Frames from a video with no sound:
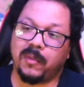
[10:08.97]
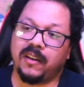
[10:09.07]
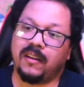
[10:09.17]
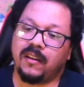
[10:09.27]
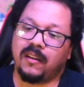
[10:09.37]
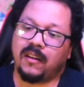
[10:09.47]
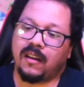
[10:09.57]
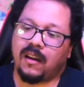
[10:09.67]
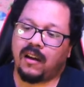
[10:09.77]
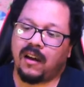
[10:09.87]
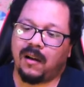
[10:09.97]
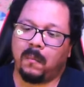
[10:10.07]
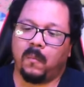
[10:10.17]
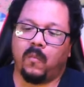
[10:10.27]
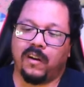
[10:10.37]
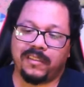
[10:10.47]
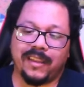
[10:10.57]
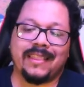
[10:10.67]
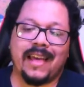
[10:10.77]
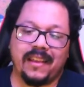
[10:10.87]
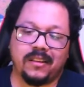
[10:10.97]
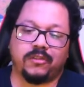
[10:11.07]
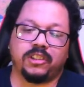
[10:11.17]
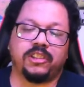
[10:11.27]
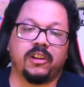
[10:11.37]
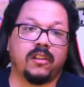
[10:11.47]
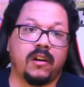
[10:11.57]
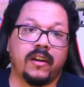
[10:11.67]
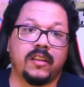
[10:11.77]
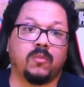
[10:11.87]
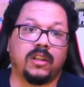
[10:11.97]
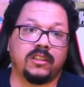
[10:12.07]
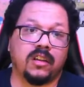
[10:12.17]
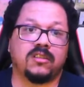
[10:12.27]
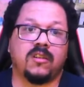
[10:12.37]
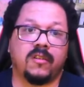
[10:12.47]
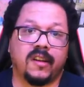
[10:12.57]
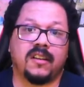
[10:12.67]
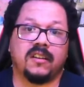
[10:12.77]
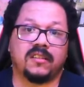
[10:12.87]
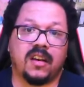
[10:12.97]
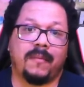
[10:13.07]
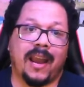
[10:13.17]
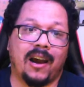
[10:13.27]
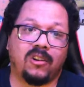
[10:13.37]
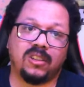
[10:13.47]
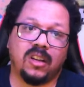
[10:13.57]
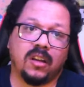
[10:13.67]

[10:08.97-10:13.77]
But um, one thing that is for sure though is once Ahsoka does come out,